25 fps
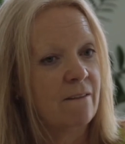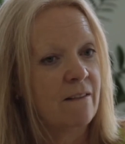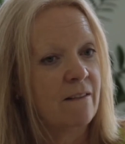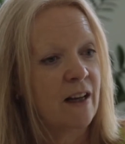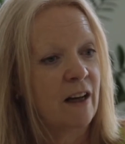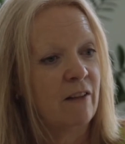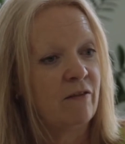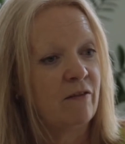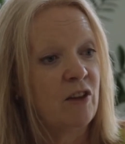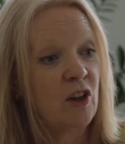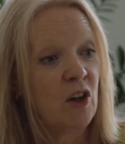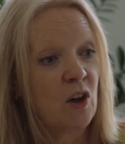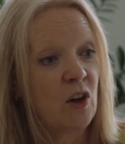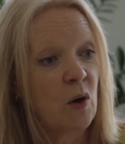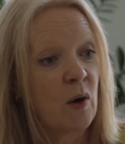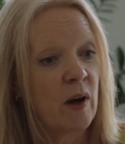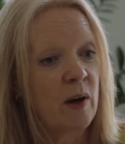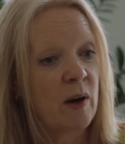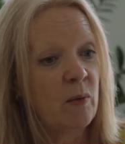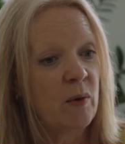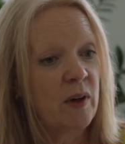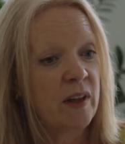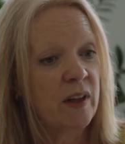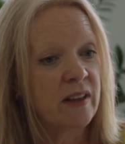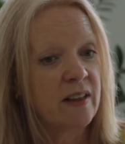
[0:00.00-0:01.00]
I've not quite
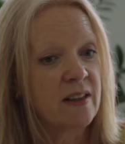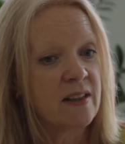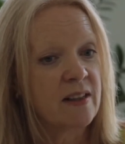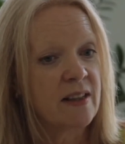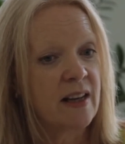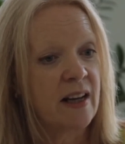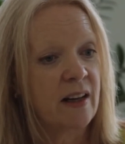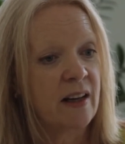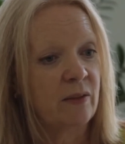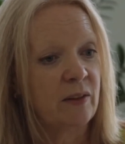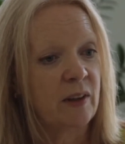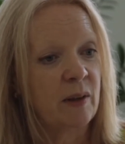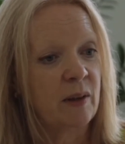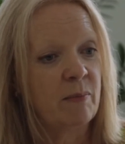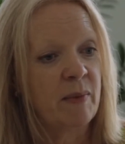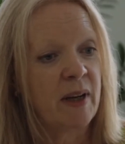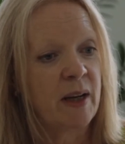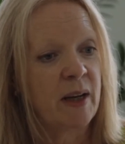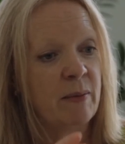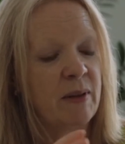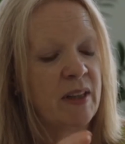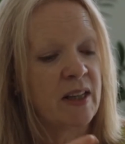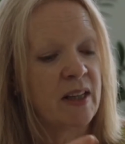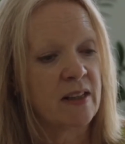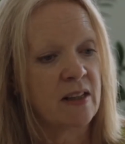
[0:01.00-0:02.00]
worked this out, and
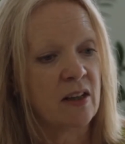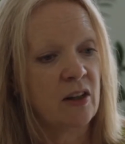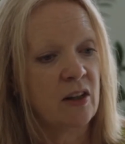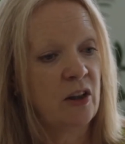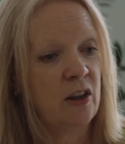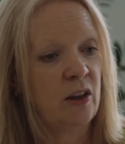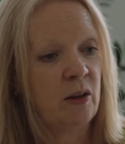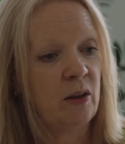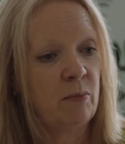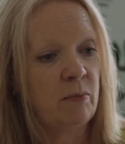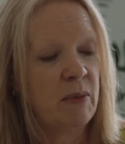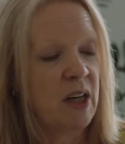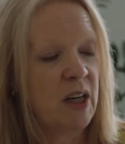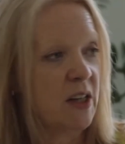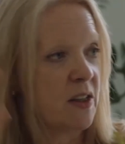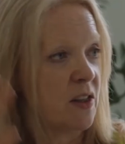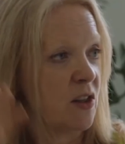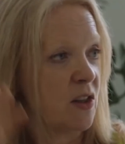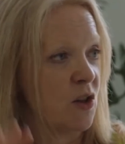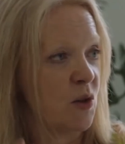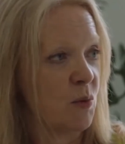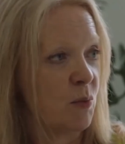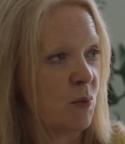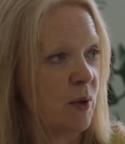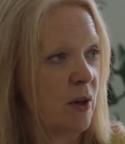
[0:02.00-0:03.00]
maybe there's a whole
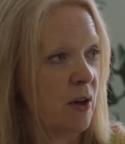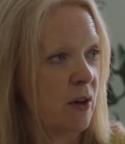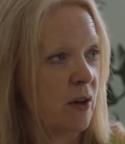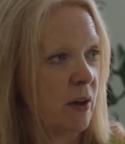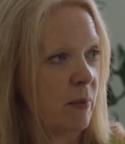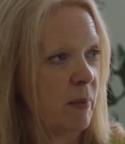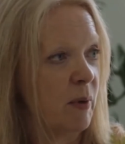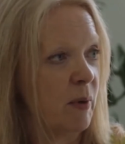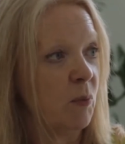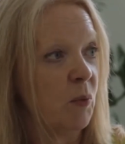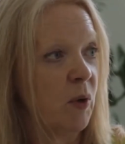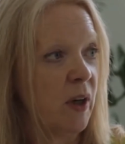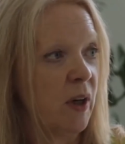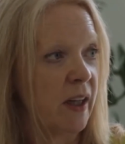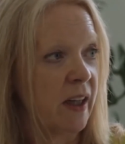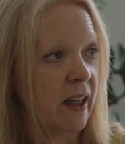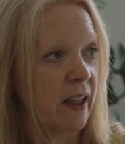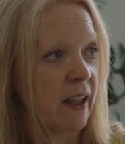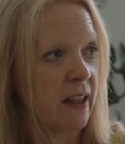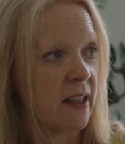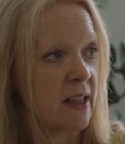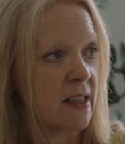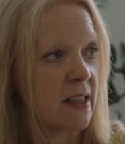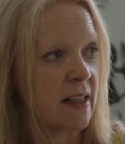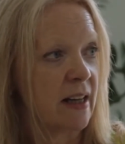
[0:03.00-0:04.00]
master's program in
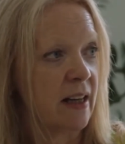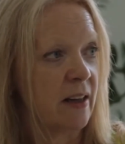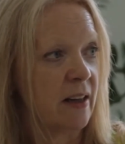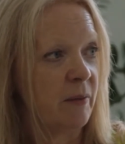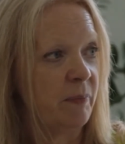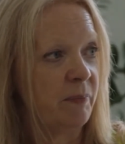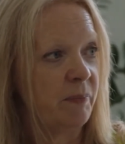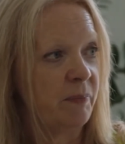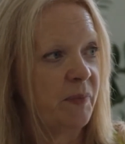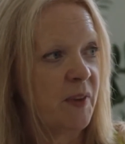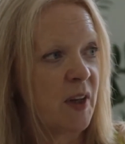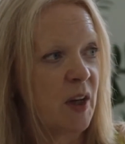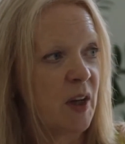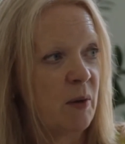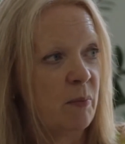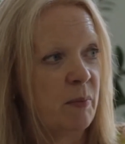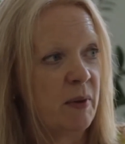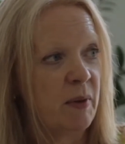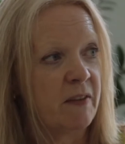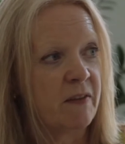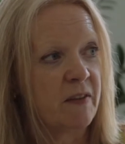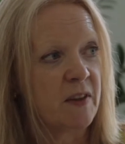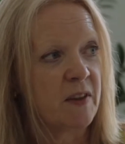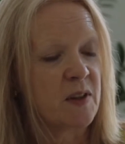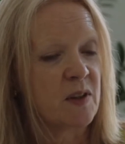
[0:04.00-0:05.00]
working it out,
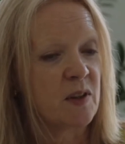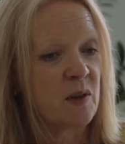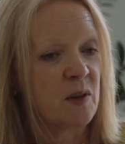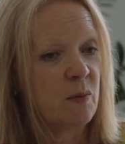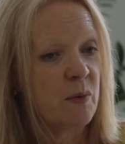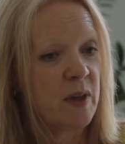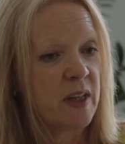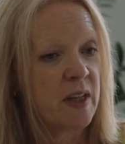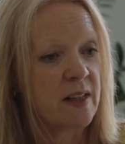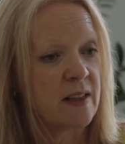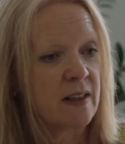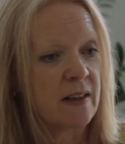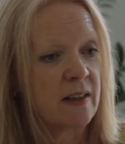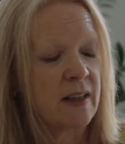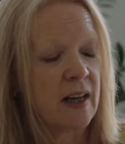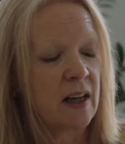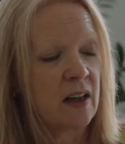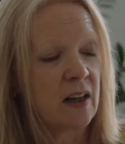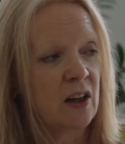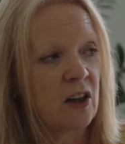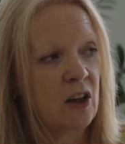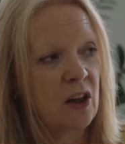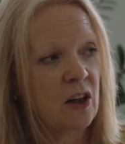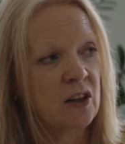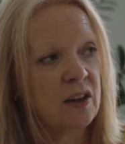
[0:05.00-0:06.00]
but for some reason that
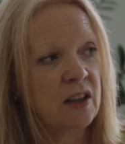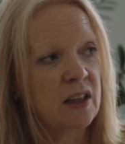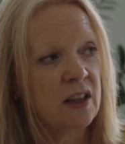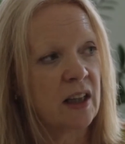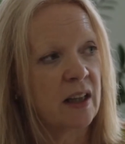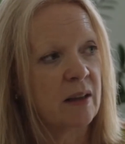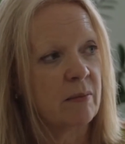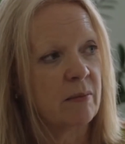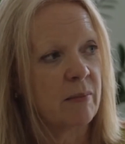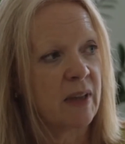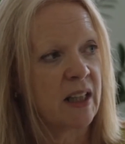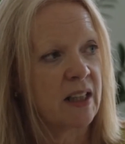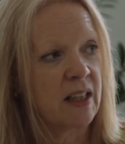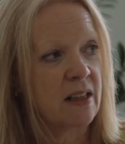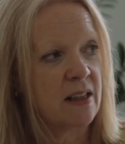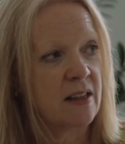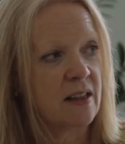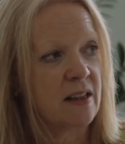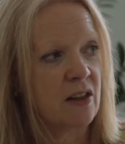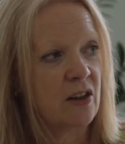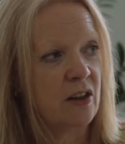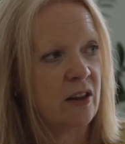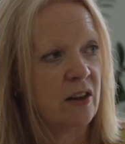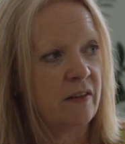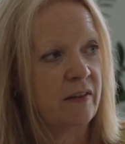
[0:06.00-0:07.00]
contact matters
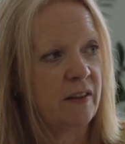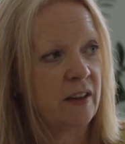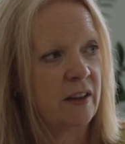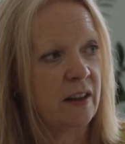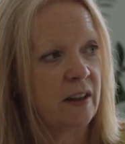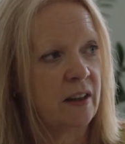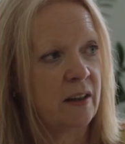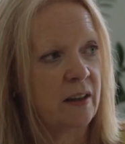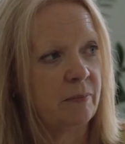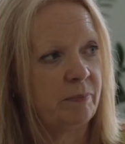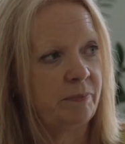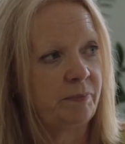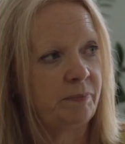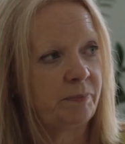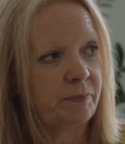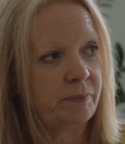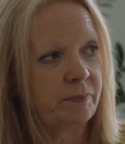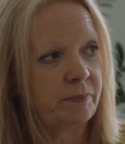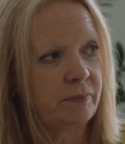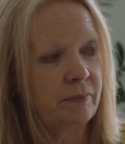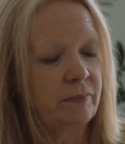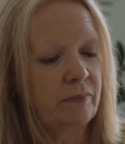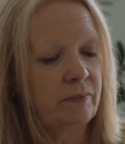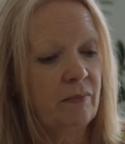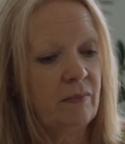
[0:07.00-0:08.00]
an awful lot.
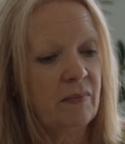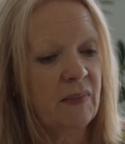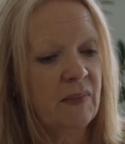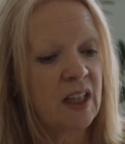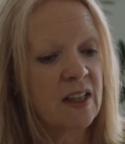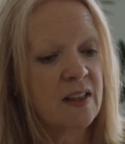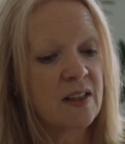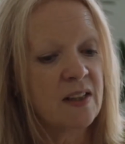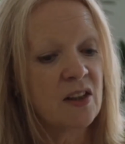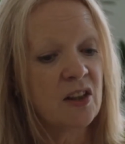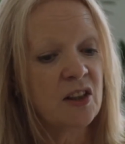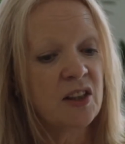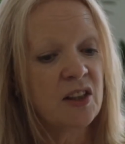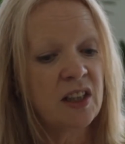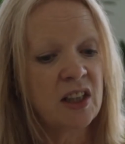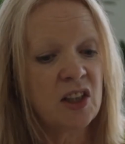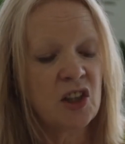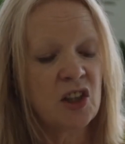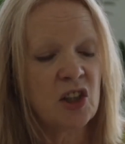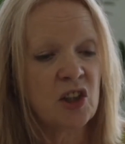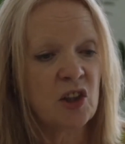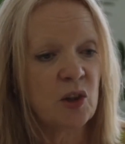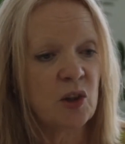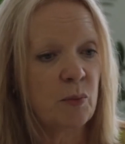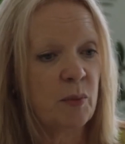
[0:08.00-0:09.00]
So
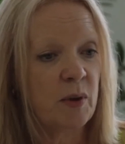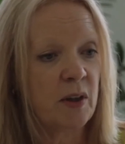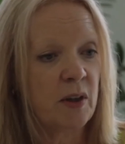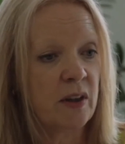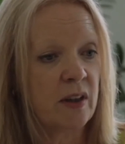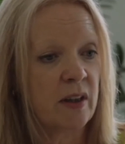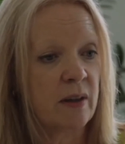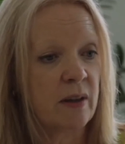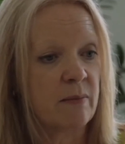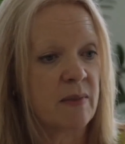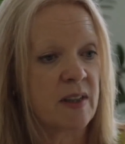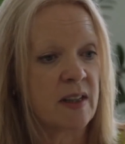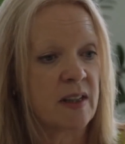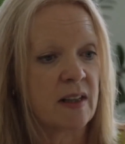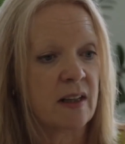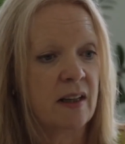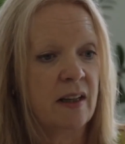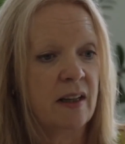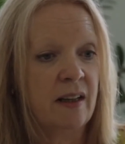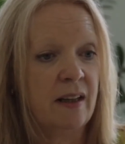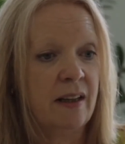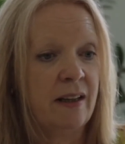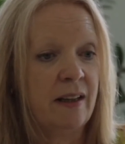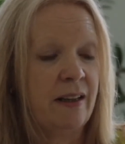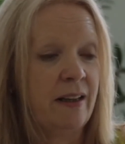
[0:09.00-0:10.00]
digital programs,
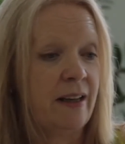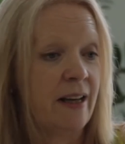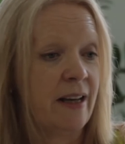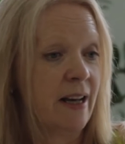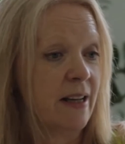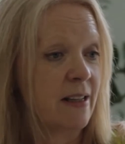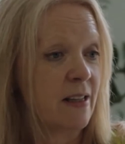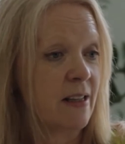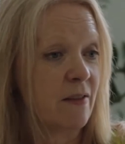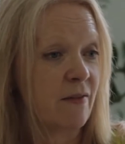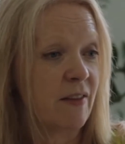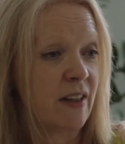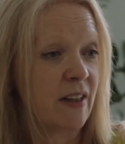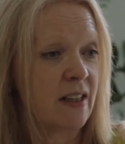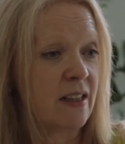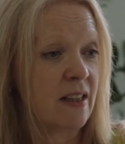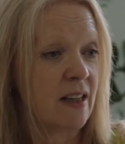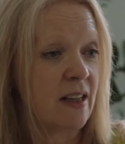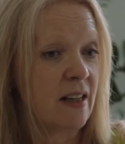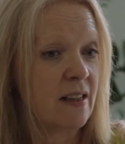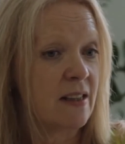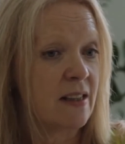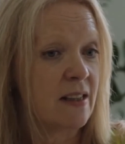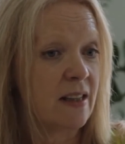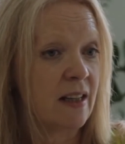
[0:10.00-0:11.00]
yes,
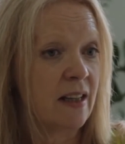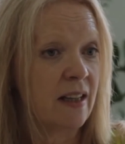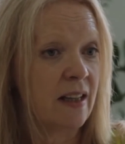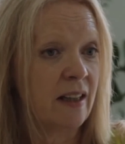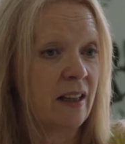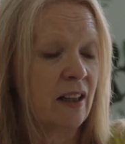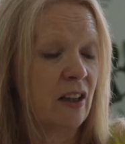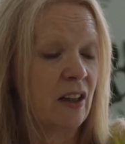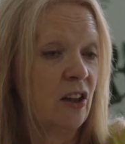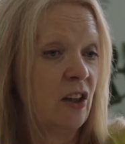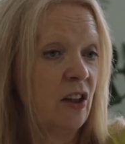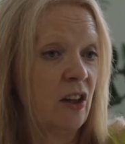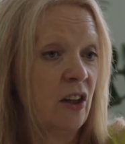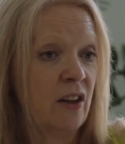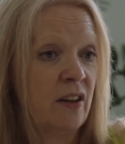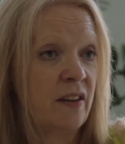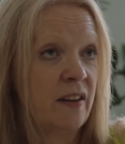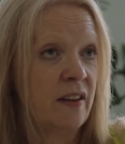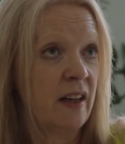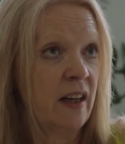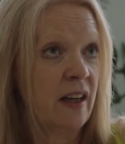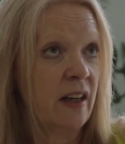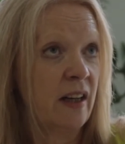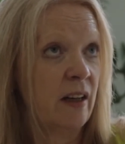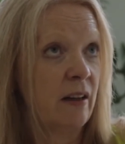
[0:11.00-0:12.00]
fantastic, go
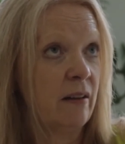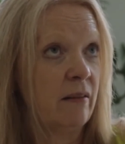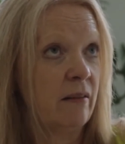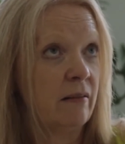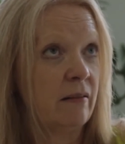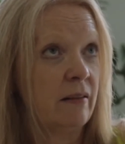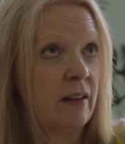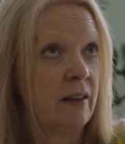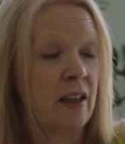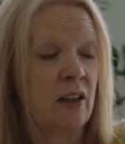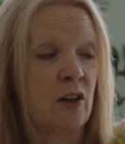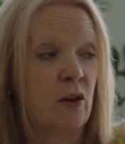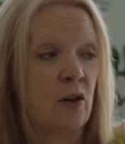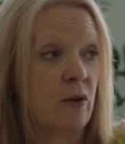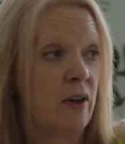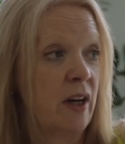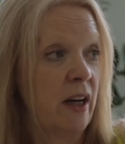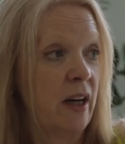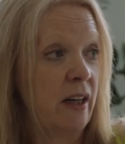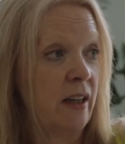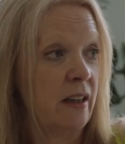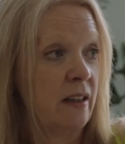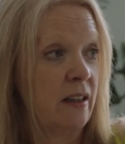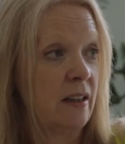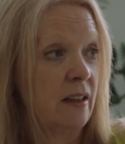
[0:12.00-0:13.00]
there, they're
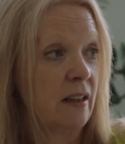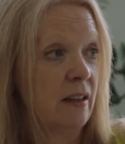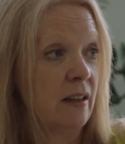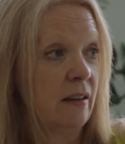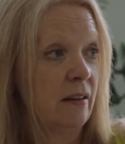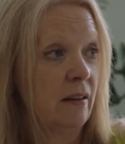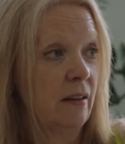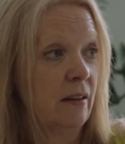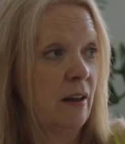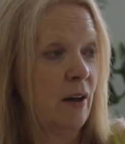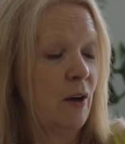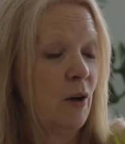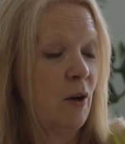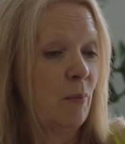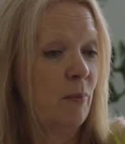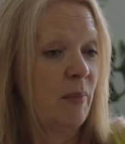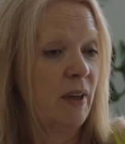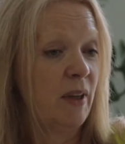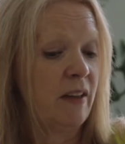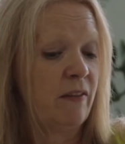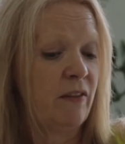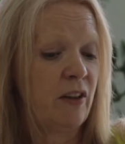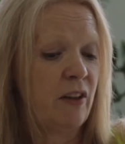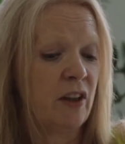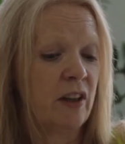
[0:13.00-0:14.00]
great, but
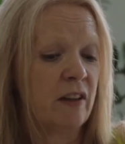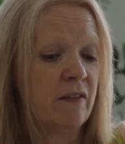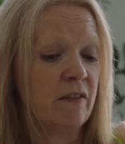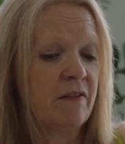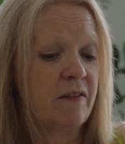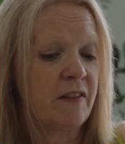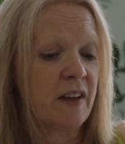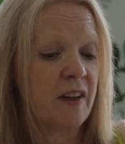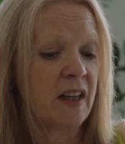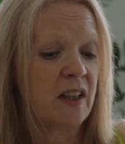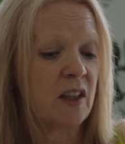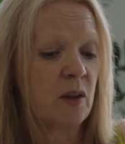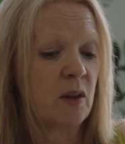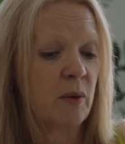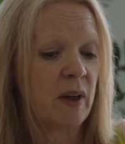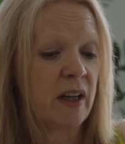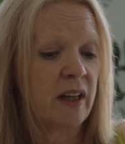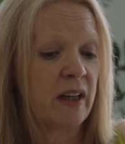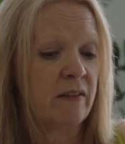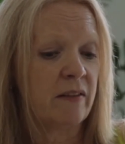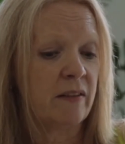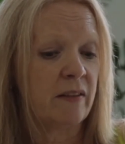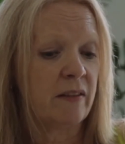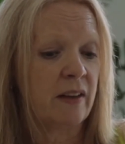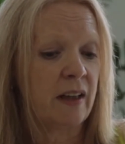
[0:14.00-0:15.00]
if you can find a way
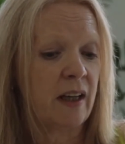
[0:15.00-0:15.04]
of